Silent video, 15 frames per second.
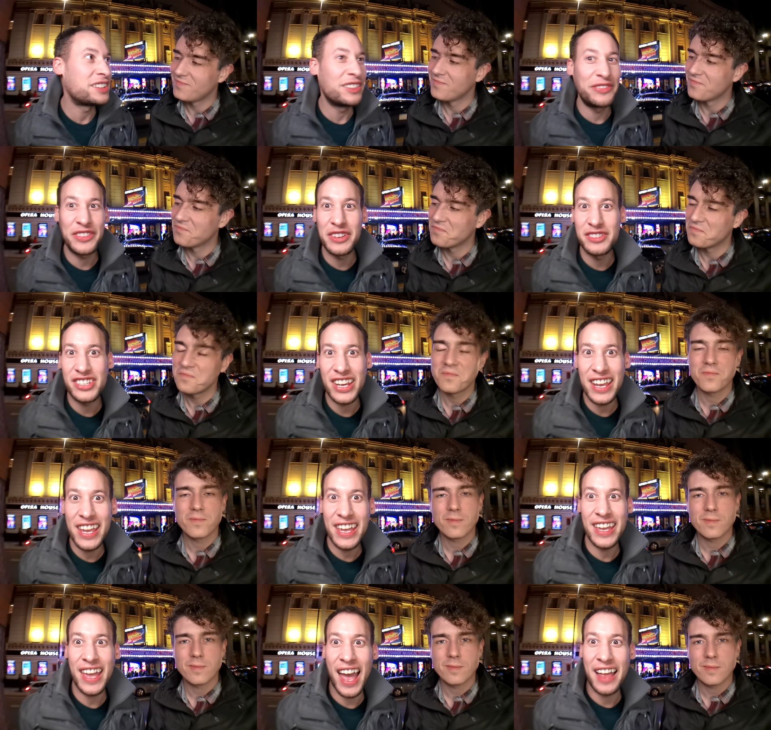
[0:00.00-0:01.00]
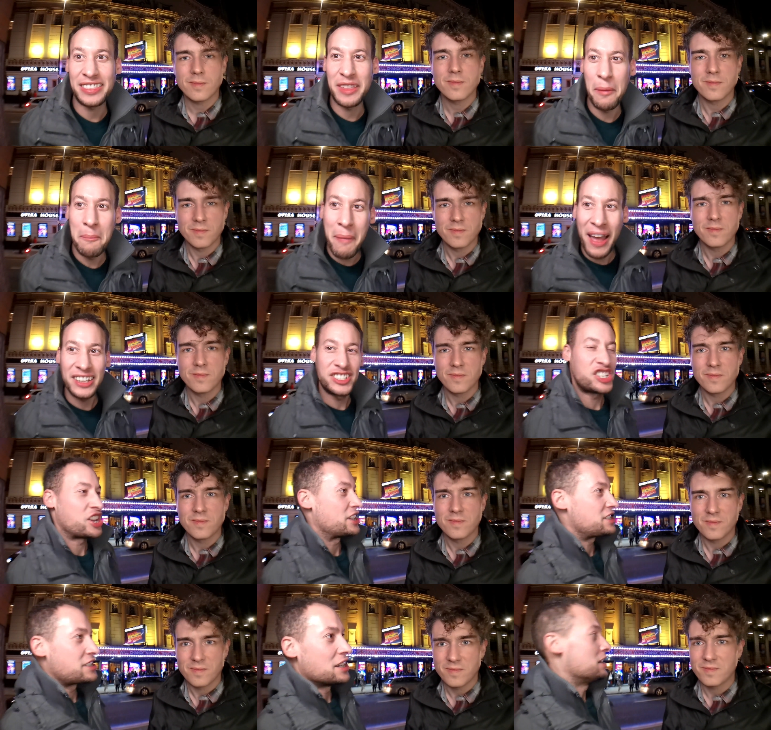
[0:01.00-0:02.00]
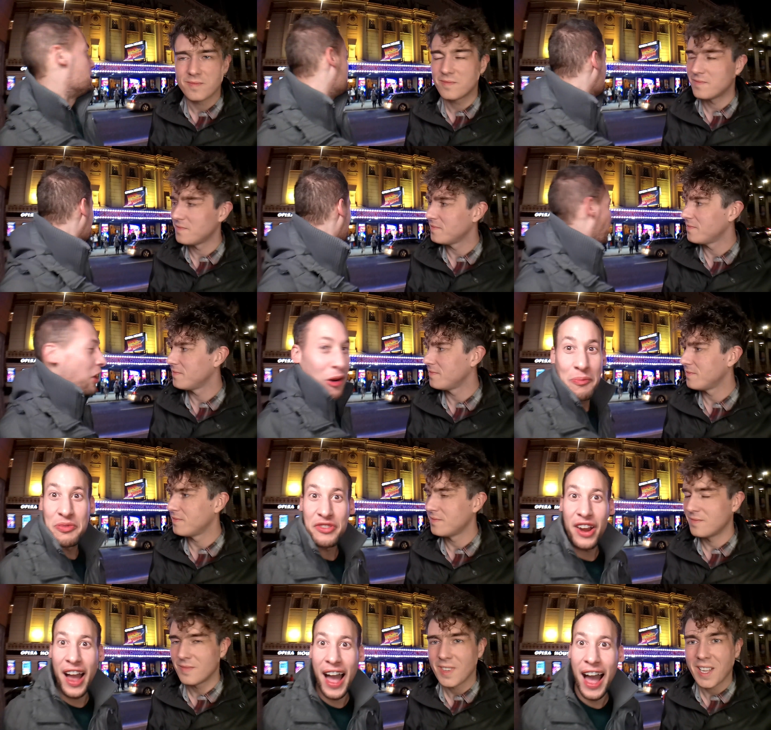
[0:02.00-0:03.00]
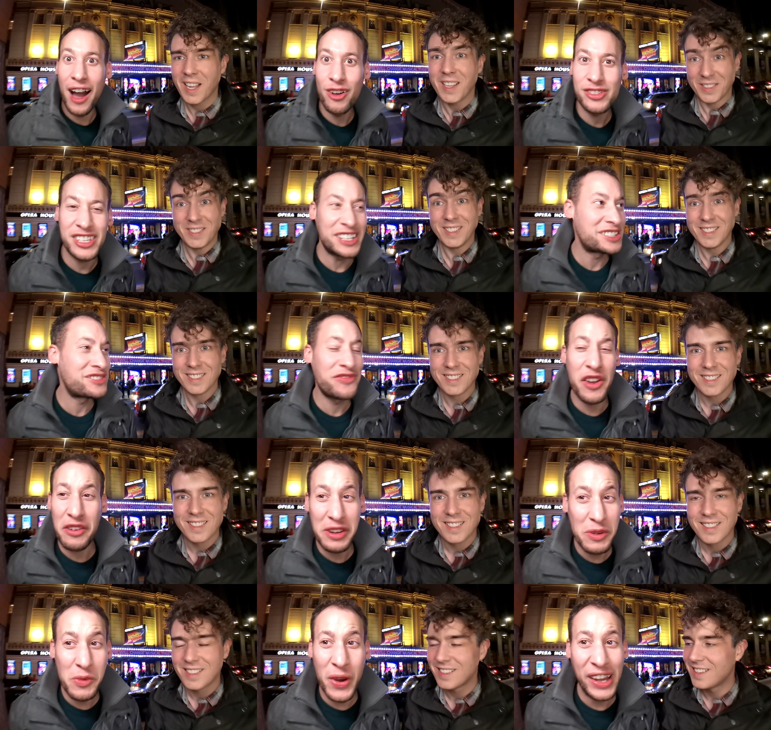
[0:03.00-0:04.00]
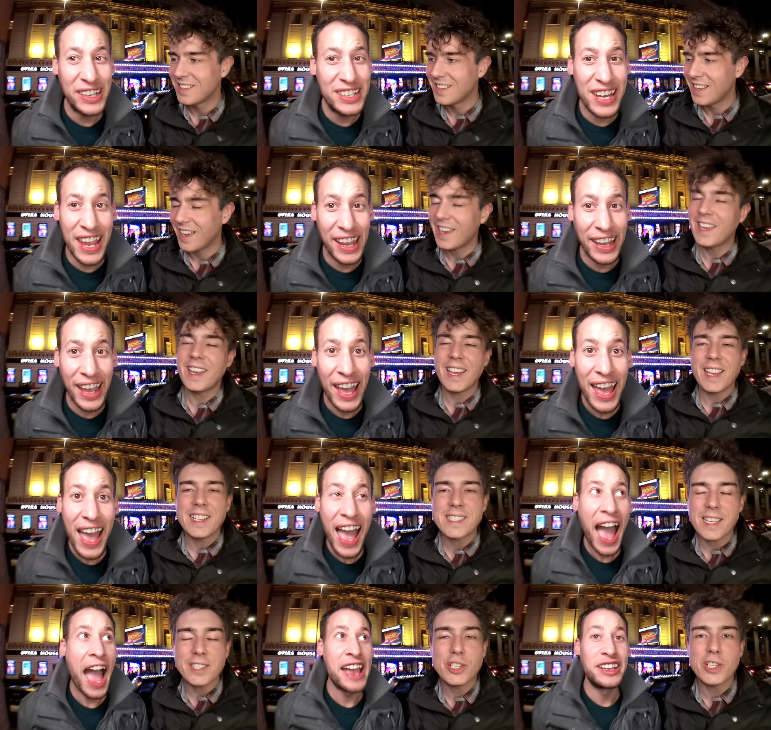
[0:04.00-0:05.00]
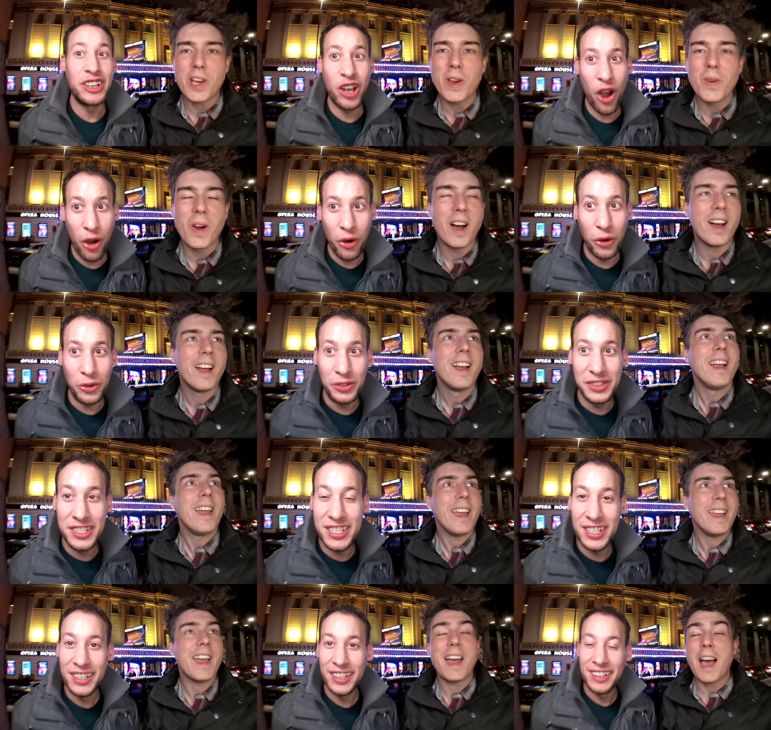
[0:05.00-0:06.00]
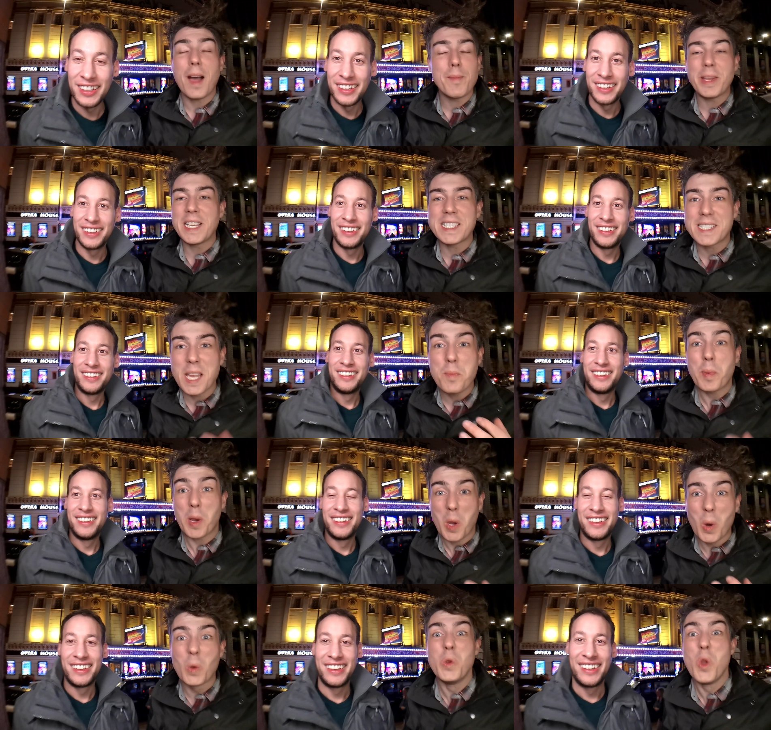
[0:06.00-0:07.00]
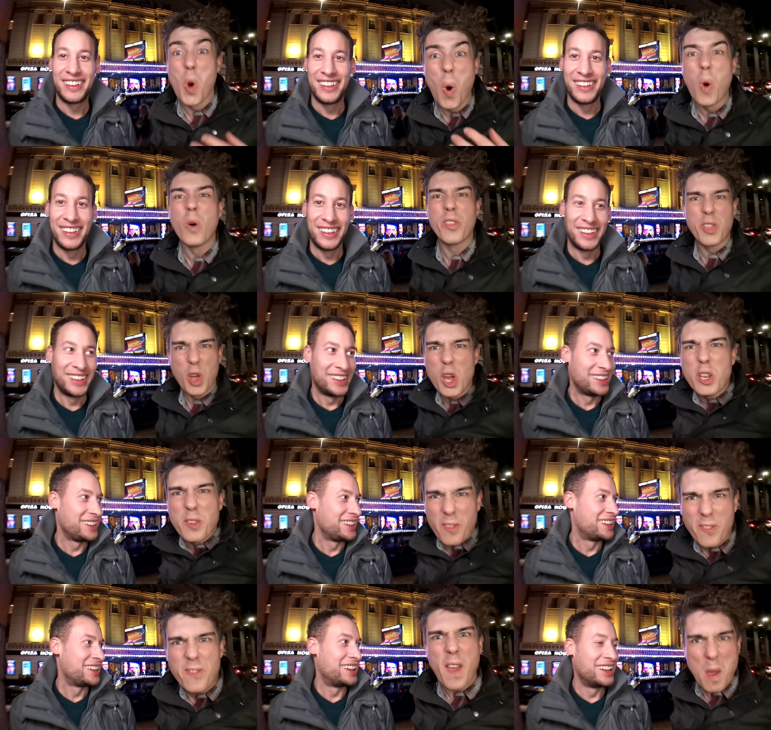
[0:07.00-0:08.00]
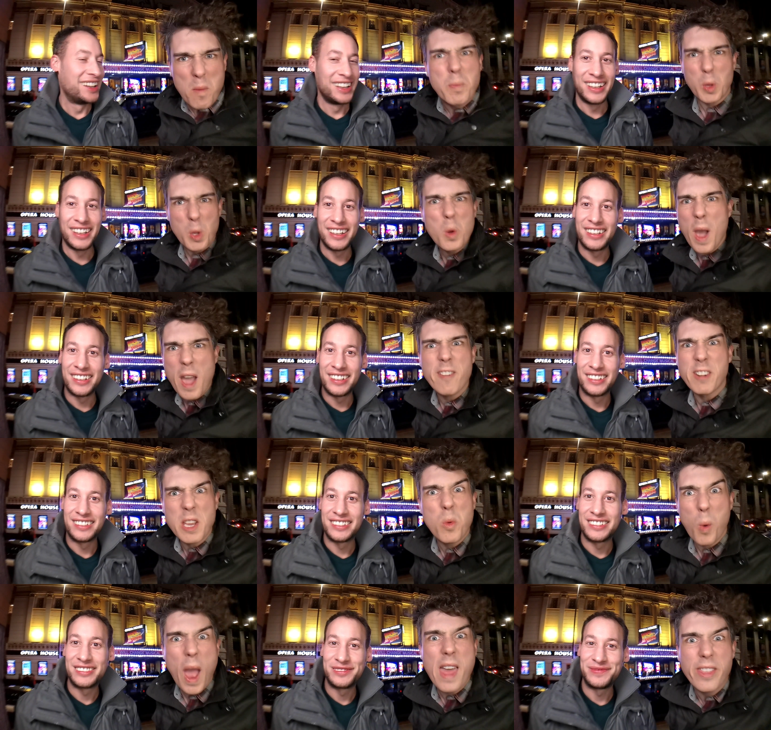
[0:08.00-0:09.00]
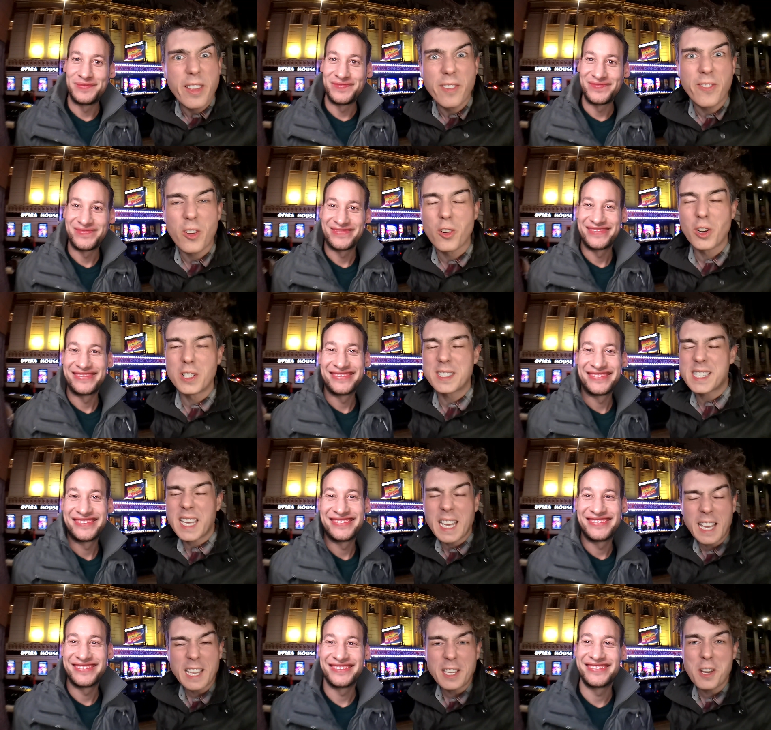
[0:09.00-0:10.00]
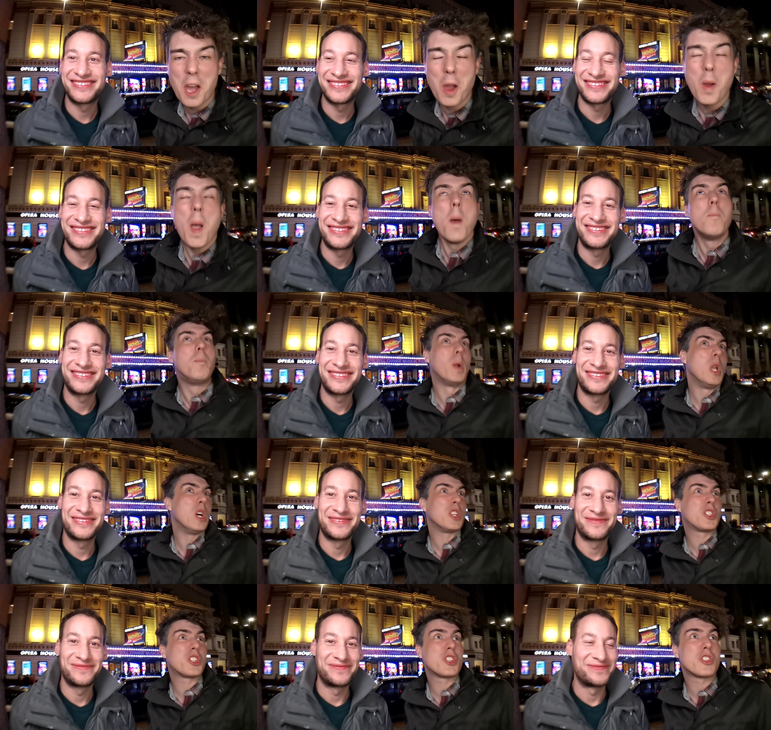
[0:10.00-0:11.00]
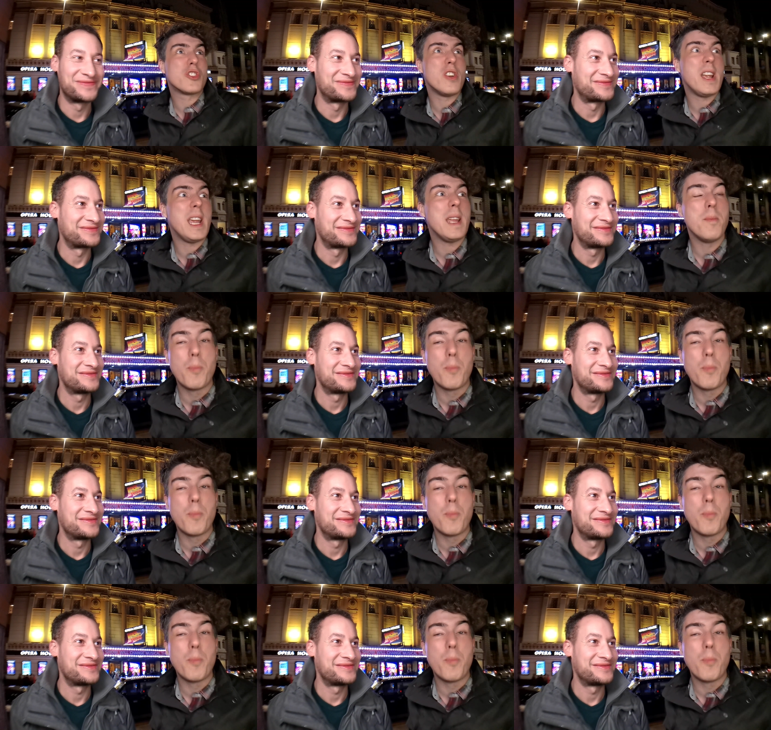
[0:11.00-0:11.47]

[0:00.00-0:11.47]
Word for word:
Speaker 1: to the Future here at the Manchester opera house. It's very windy. It is. And you know cold. What?
Speaker 2: Yeah, I mean it's typical northern February weather for us here. You know, blustery,